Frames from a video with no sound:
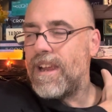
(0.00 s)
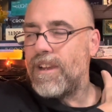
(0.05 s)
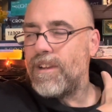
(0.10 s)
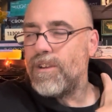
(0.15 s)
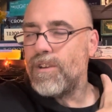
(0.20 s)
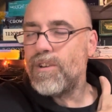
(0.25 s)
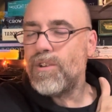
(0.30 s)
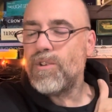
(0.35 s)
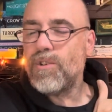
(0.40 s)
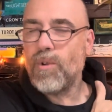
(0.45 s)

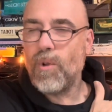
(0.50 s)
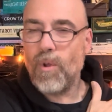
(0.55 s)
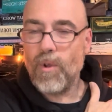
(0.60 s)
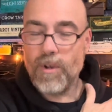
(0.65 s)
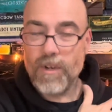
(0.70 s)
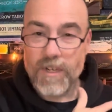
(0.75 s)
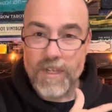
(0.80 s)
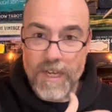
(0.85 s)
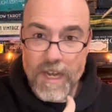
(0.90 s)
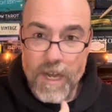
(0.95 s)
your
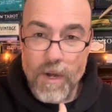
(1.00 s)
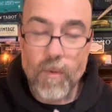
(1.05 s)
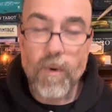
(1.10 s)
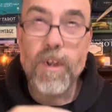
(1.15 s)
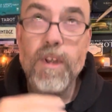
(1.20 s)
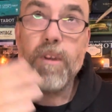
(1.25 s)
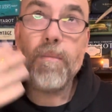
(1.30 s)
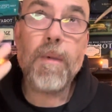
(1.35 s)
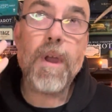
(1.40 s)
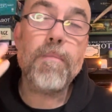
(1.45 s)
shoulders, anywhere
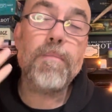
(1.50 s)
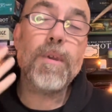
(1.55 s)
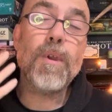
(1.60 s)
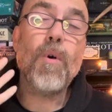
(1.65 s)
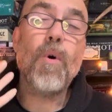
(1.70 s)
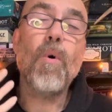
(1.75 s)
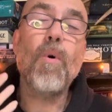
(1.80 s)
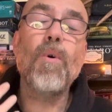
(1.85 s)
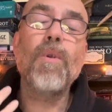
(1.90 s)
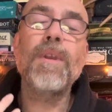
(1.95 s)
you might be
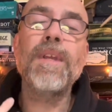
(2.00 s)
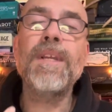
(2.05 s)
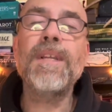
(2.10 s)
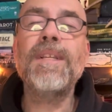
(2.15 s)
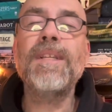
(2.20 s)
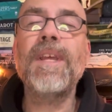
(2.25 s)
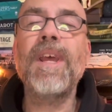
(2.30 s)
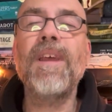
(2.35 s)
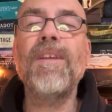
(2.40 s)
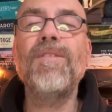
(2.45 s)
holding
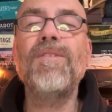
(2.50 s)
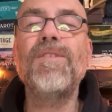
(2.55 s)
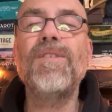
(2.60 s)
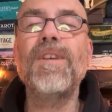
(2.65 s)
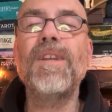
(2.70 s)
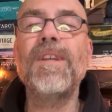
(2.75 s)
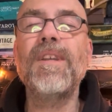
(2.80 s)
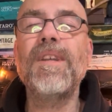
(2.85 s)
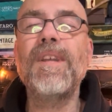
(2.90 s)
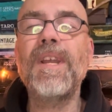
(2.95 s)

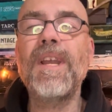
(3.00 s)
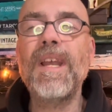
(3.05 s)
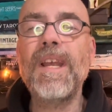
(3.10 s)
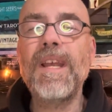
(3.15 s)
tension.